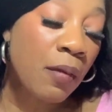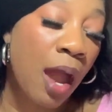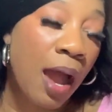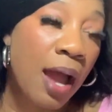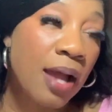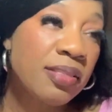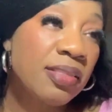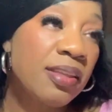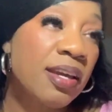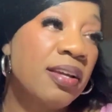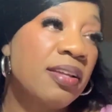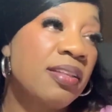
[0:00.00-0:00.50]

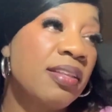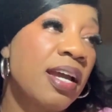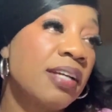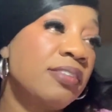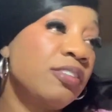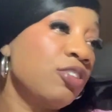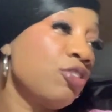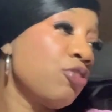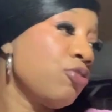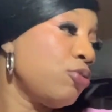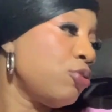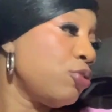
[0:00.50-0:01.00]
I think
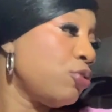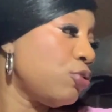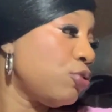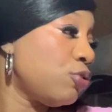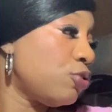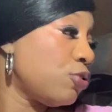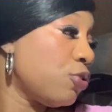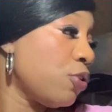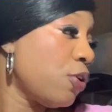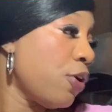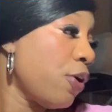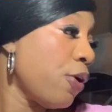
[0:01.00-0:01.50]
next
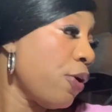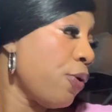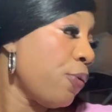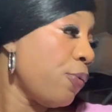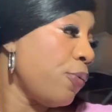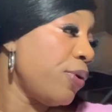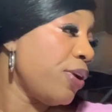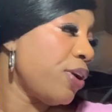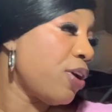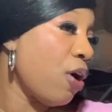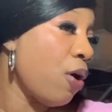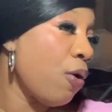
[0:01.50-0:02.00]
cruise
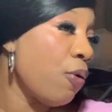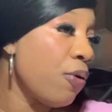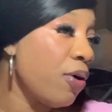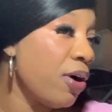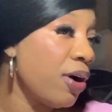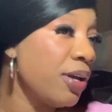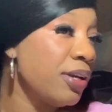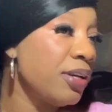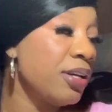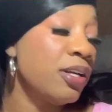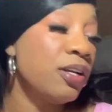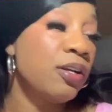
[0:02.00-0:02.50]
we go
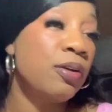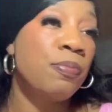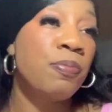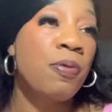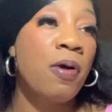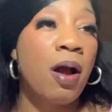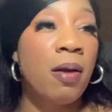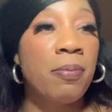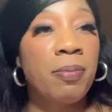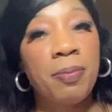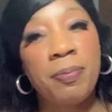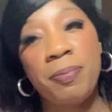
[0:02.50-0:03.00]
on, it'll
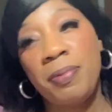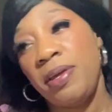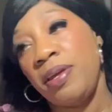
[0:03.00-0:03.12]
probably